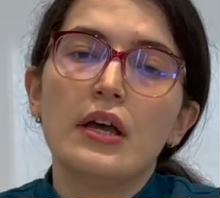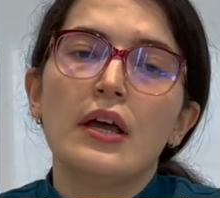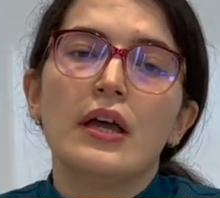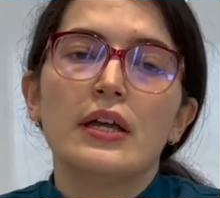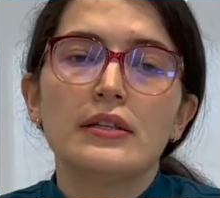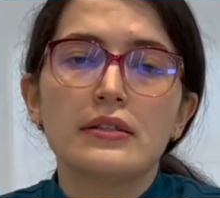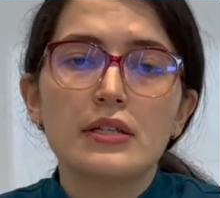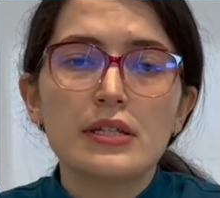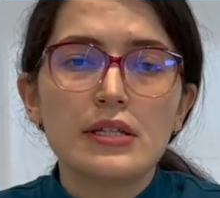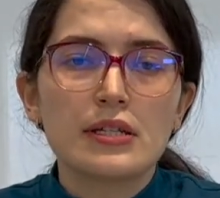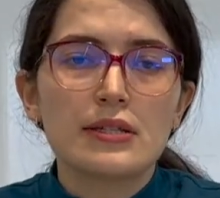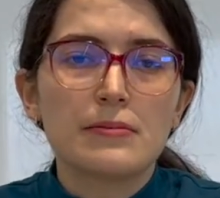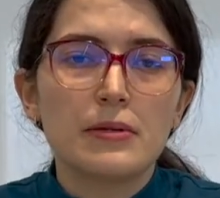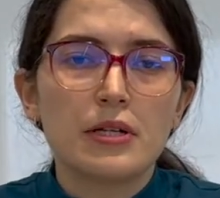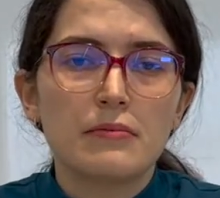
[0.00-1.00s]
In this
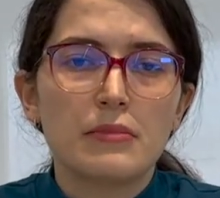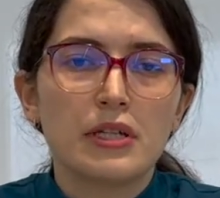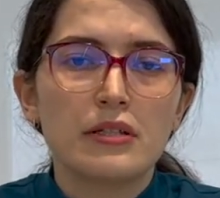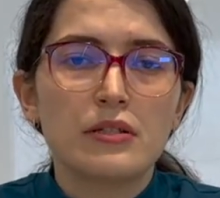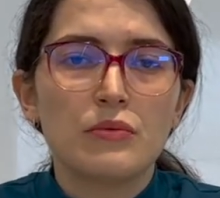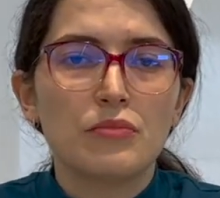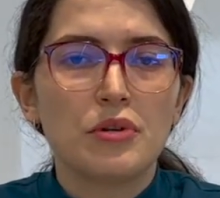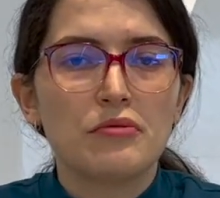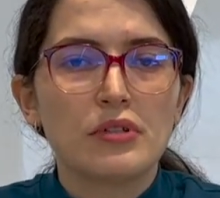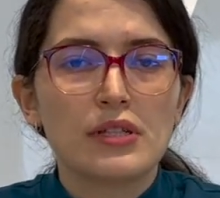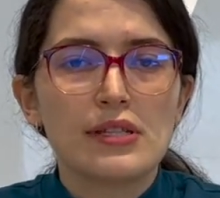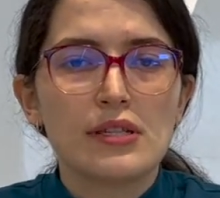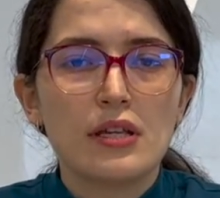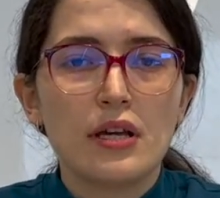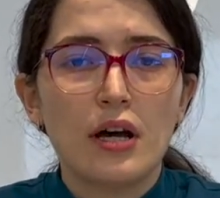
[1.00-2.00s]
experiment, we will
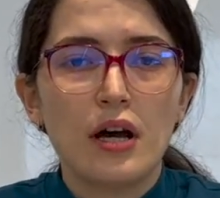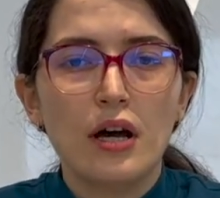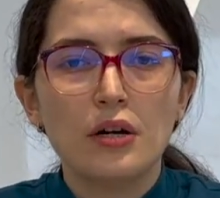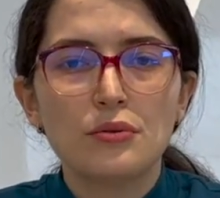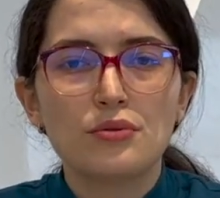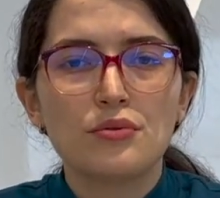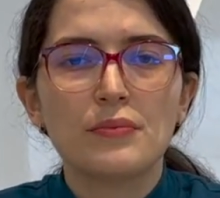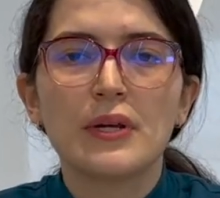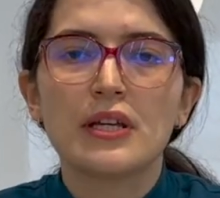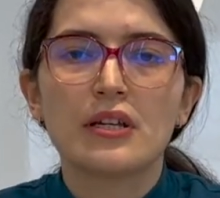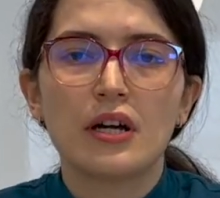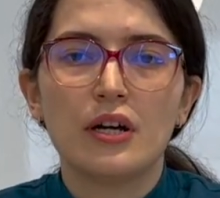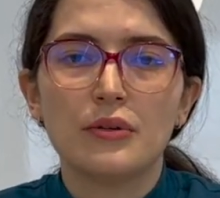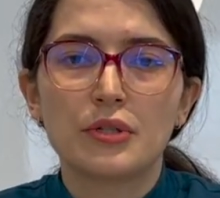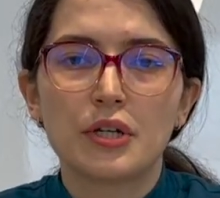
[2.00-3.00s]
see how to make
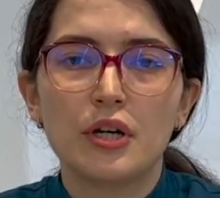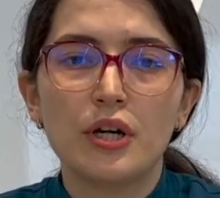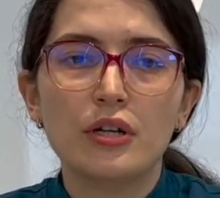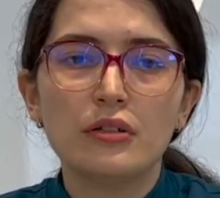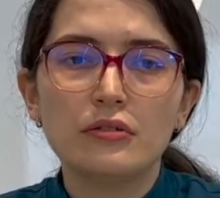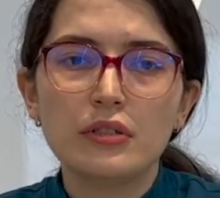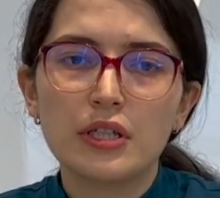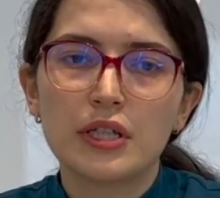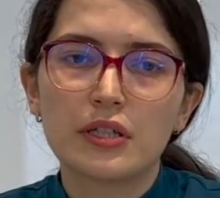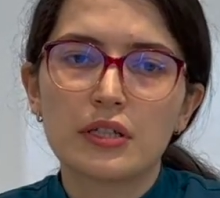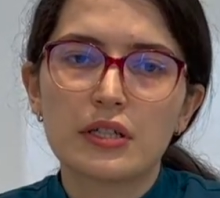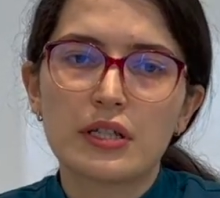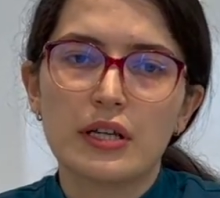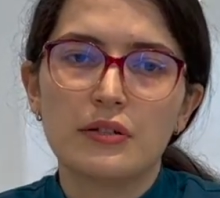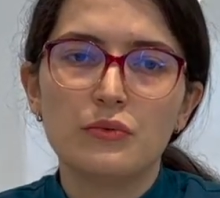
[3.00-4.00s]
our own
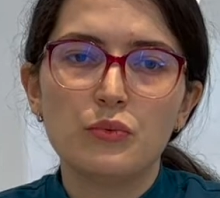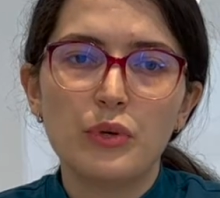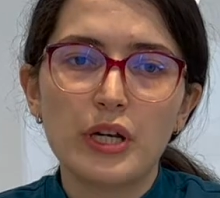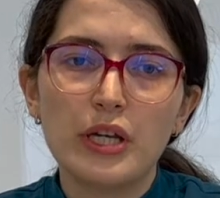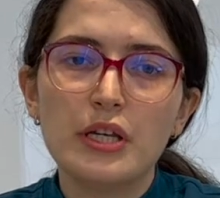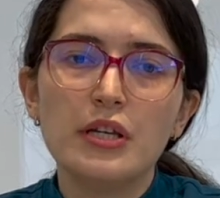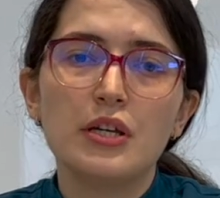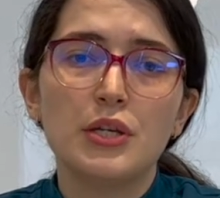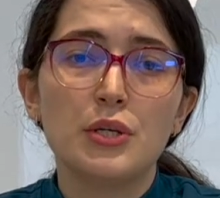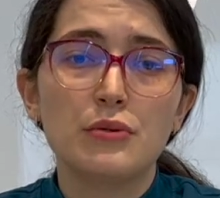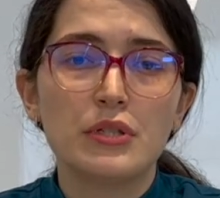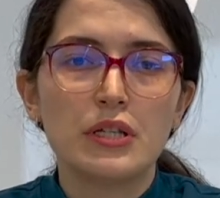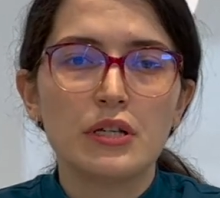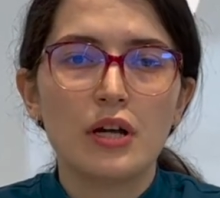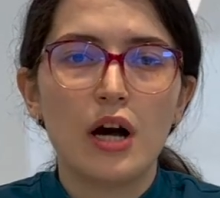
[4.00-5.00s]
curds and whey
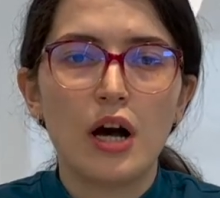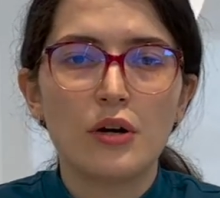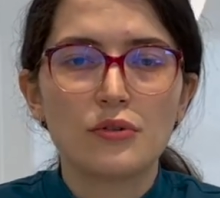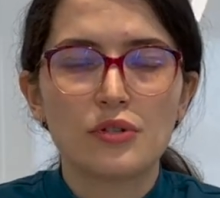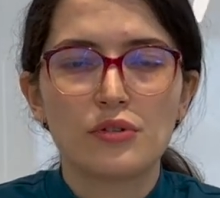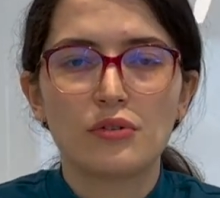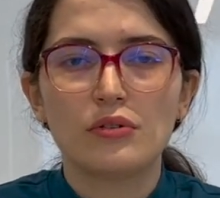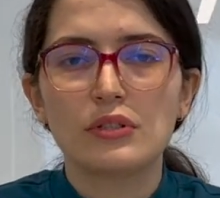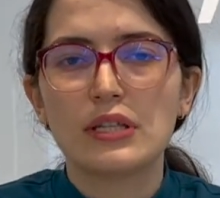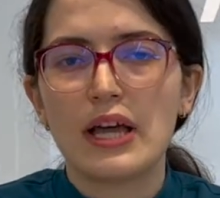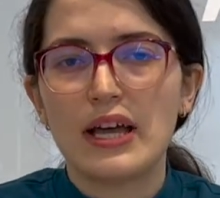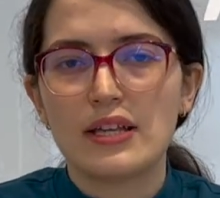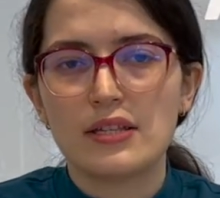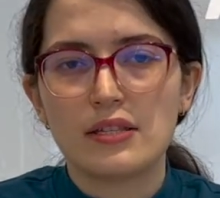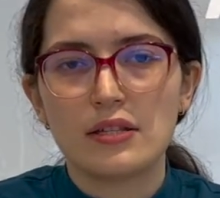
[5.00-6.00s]
using household
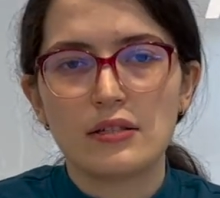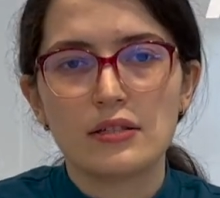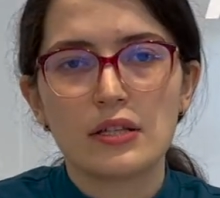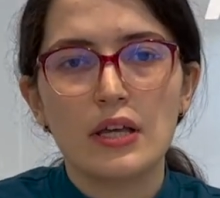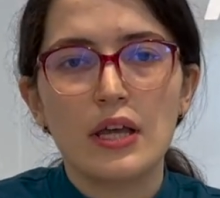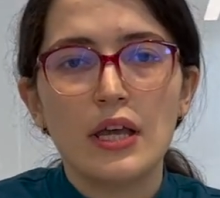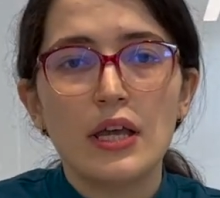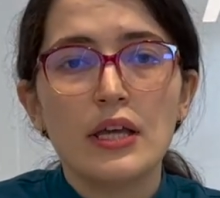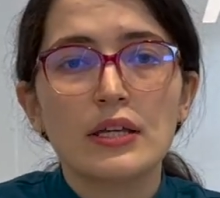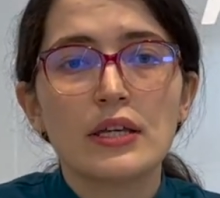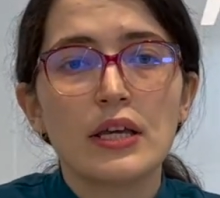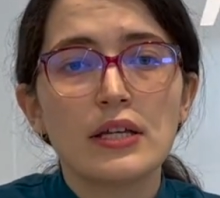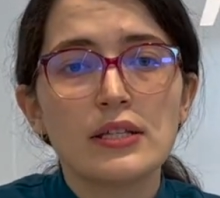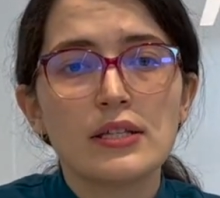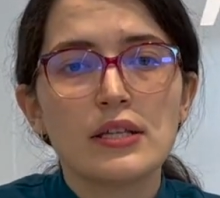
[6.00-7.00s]
acids.
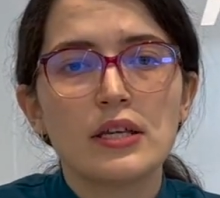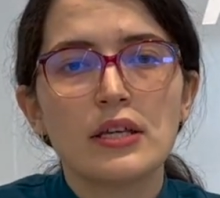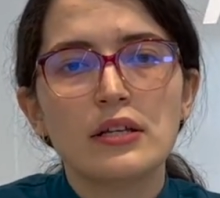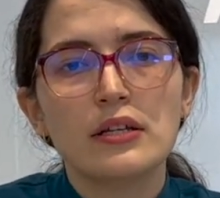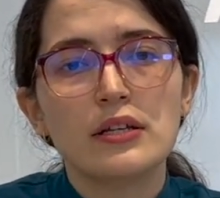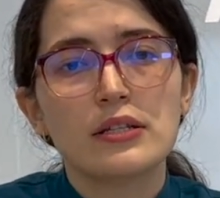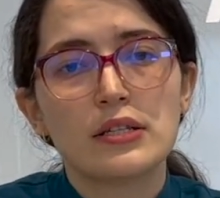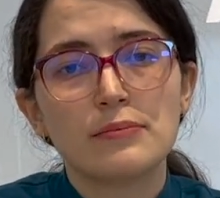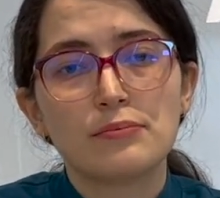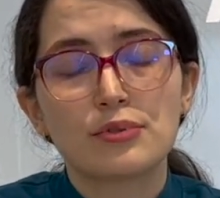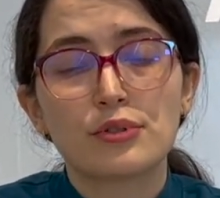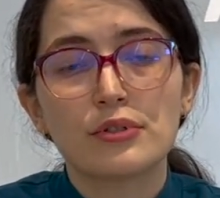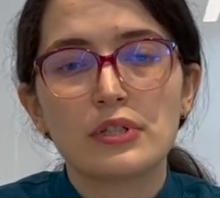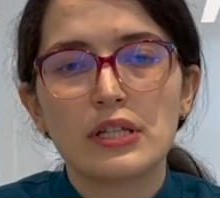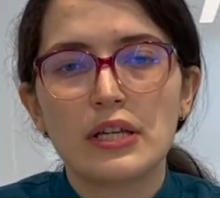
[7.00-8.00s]
Casein is a
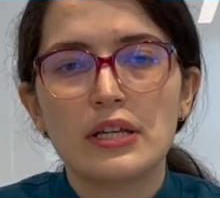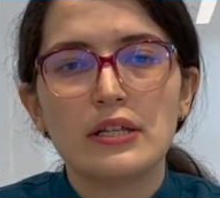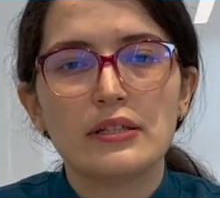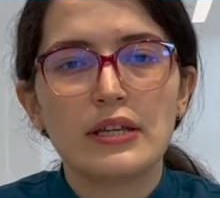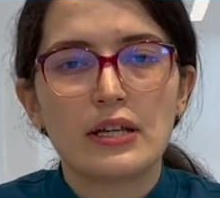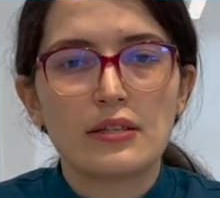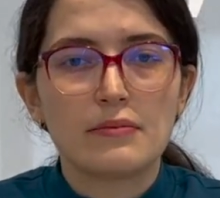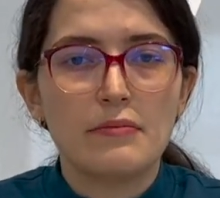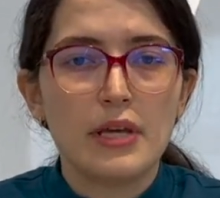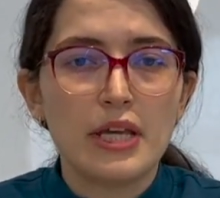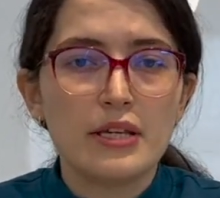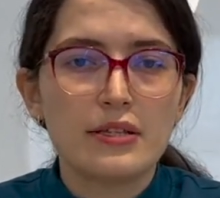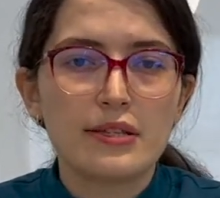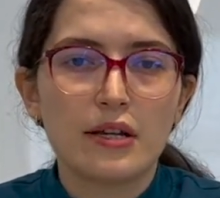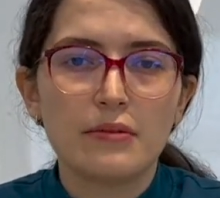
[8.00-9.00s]
protein that
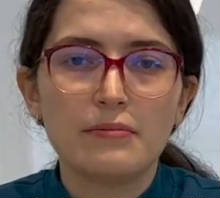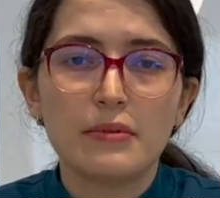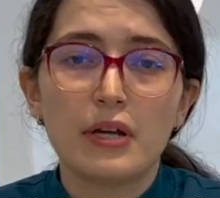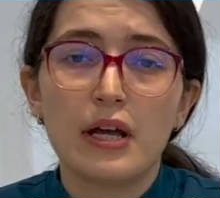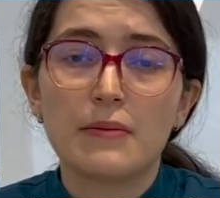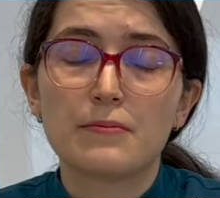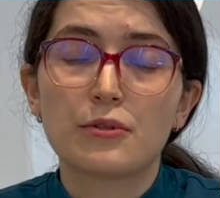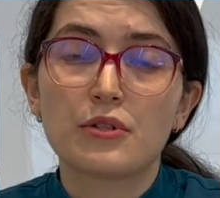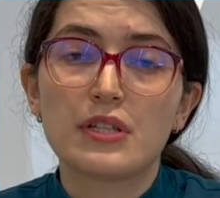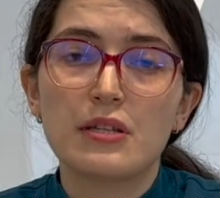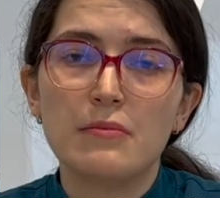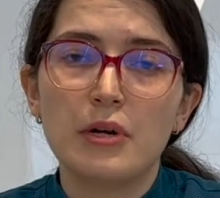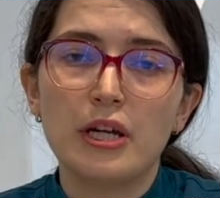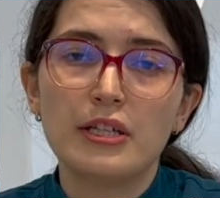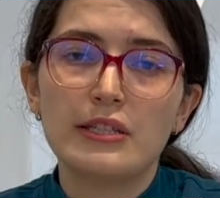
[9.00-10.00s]
makes up
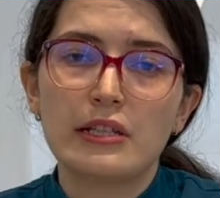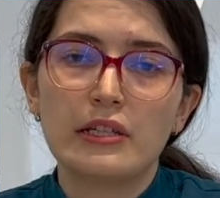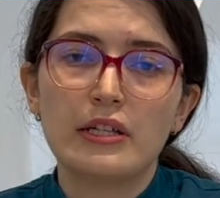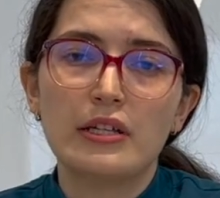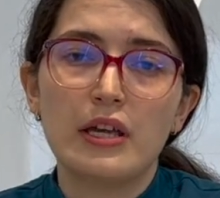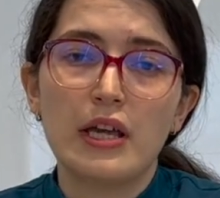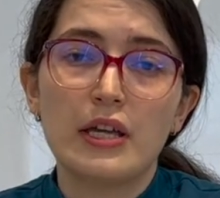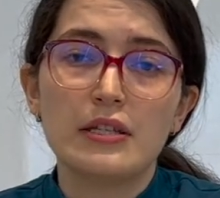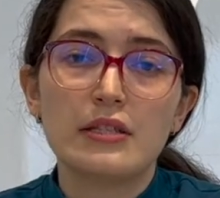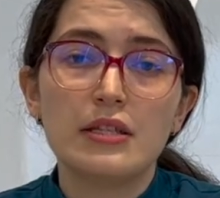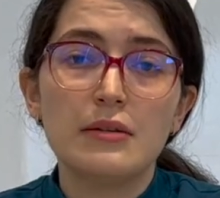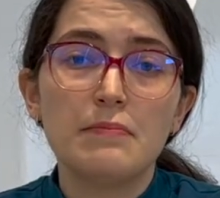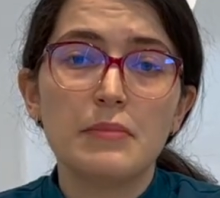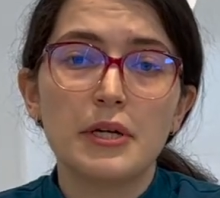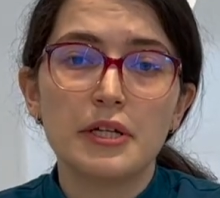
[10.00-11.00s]
approximately
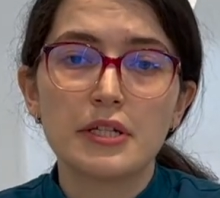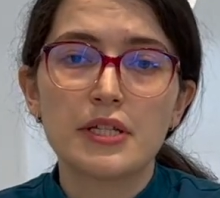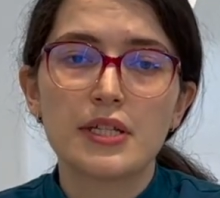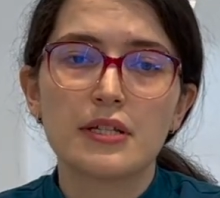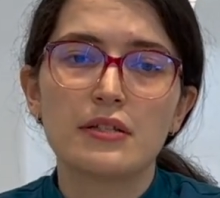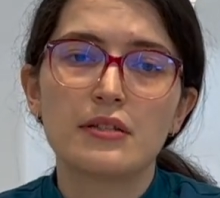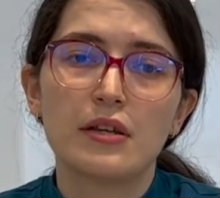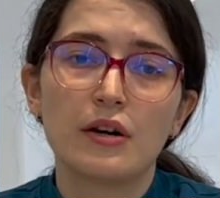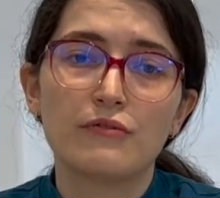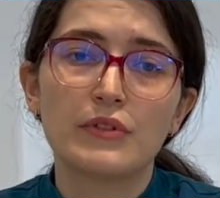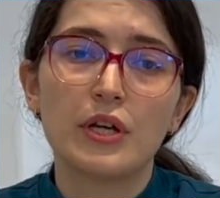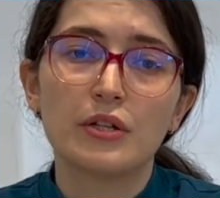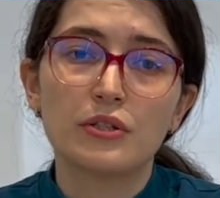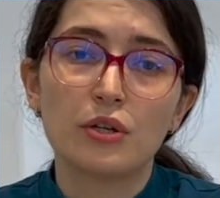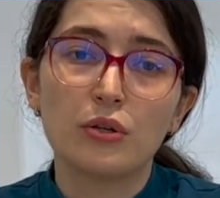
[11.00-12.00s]
80% of the
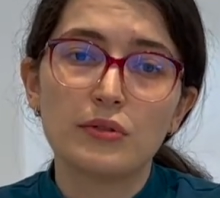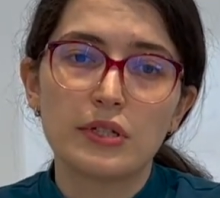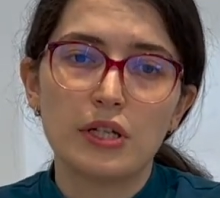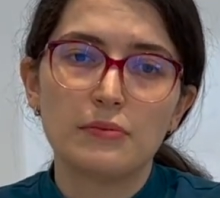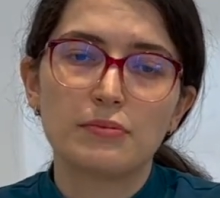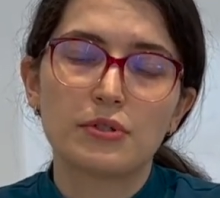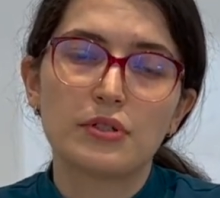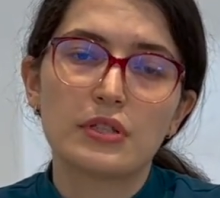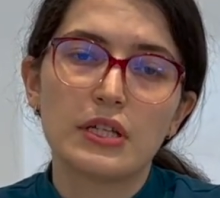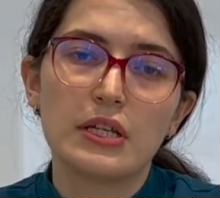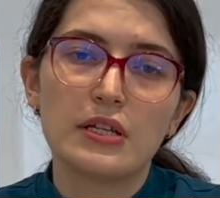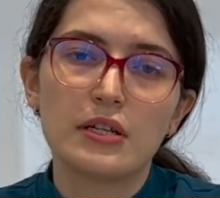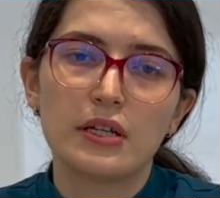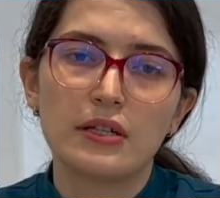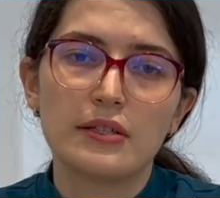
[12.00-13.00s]
total
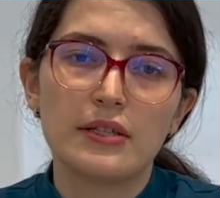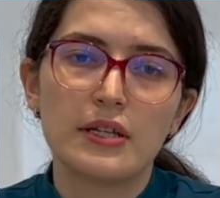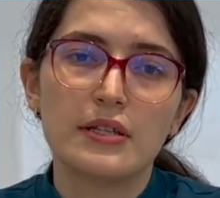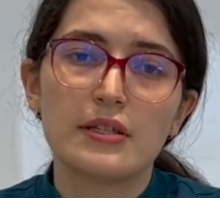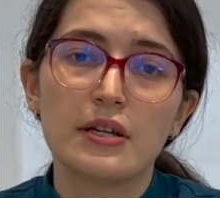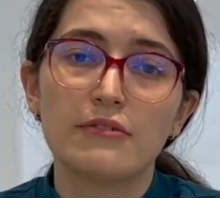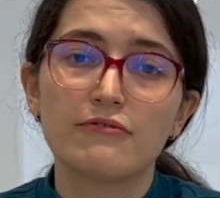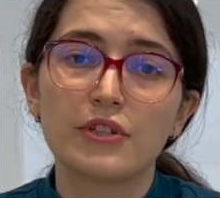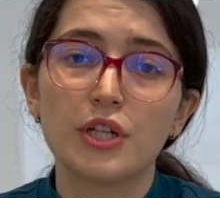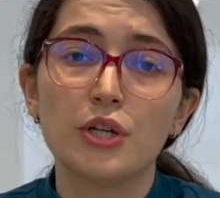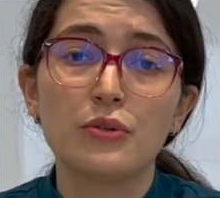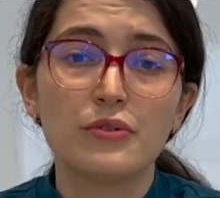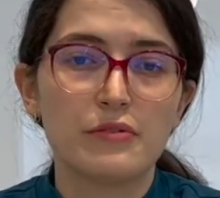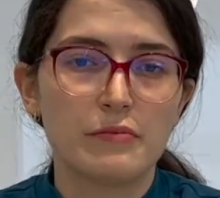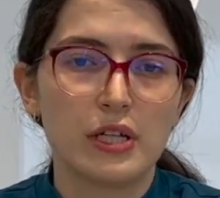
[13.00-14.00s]
protein content of
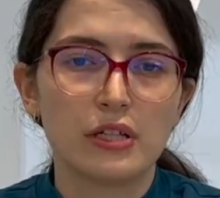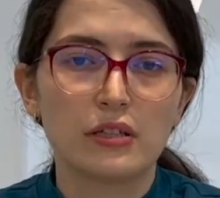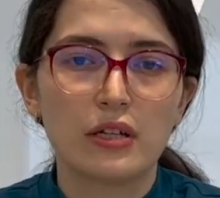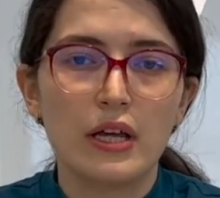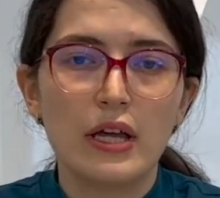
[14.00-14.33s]
cow's milk.